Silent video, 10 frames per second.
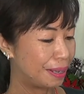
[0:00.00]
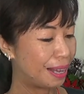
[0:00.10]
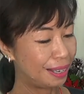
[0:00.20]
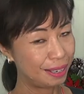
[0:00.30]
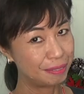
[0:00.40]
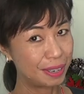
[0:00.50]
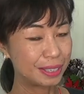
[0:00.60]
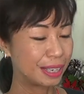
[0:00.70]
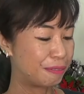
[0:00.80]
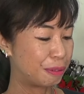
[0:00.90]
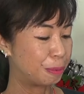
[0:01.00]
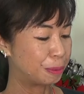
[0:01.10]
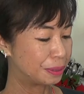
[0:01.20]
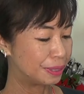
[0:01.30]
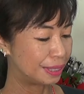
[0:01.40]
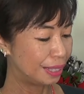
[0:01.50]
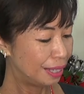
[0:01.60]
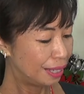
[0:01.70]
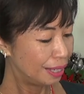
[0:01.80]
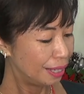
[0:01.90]
I love hardcover
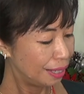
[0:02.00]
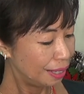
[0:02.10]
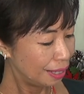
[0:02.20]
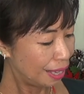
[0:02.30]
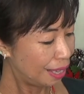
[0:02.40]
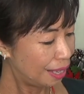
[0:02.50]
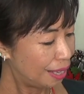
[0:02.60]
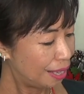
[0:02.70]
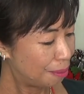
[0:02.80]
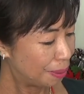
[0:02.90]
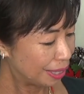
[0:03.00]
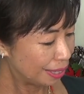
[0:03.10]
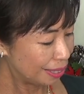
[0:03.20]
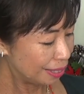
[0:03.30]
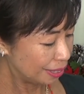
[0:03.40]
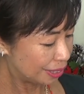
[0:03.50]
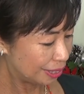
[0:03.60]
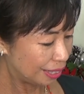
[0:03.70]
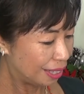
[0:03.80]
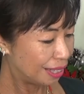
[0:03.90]
books. Oh my gosh!
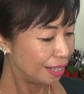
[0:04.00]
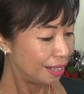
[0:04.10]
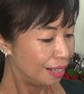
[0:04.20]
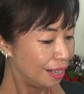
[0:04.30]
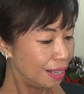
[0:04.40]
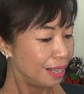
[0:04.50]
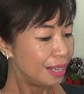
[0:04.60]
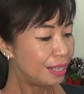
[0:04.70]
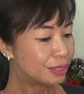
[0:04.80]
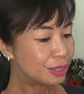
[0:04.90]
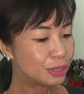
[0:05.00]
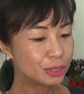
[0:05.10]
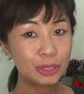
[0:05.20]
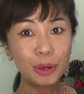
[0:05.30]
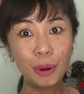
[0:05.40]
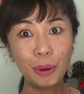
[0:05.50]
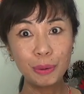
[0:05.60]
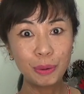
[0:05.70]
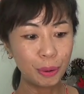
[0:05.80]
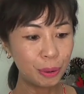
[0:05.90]
It's so
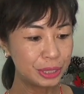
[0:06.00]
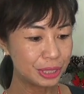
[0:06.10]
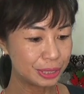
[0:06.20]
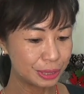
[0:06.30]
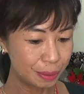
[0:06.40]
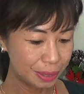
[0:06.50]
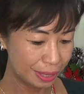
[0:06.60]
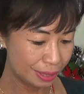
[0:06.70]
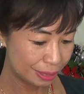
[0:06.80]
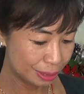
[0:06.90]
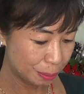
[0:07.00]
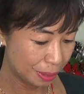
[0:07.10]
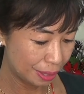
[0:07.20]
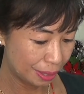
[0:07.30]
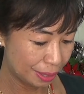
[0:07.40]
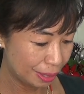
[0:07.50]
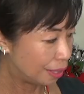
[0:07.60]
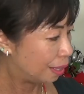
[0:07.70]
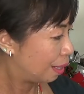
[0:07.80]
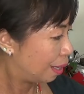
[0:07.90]
gorgeous, look at this one!
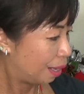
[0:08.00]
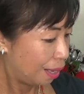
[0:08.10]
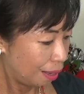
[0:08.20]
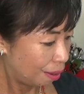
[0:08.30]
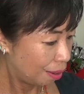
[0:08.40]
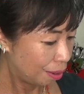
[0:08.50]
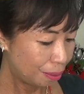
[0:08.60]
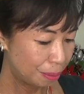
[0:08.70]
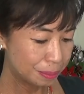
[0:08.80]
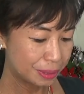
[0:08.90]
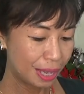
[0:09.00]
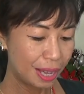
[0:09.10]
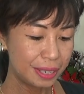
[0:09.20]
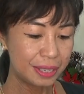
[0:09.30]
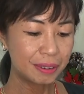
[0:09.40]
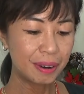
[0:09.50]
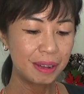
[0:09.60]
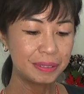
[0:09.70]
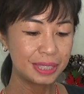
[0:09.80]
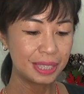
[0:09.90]
Oops,
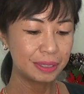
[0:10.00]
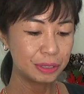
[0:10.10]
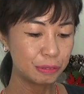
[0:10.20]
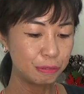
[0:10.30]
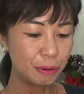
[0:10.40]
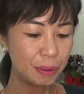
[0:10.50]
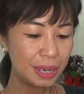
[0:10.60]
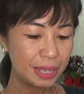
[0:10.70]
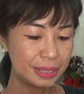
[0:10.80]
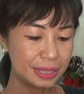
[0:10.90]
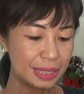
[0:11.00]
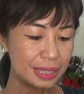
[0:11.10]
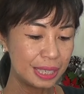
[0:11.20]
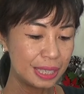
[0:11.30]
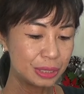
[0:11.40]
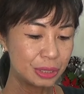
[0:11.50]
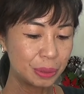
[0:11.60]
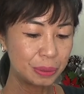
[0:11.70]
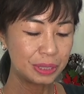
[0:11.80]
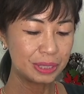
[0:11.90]
Underground Tales for London,
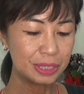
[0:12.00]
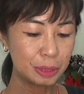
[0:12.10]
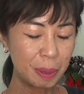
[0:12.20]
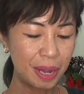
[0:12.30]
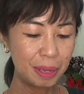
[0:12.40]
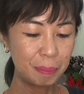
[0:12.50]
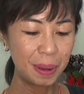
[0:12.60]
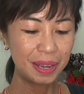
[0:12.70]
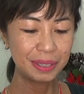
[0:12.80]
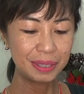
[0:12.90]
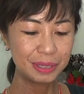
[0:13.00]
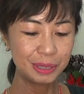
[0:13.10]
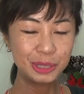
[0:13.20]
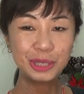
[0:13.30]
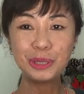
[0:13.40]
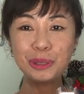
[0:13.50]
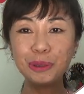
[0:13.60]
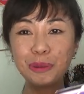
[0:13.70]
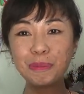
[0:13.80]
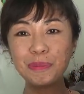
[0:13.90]
stories inspired by the
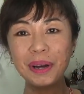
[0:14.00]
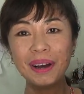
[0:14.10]
Tube!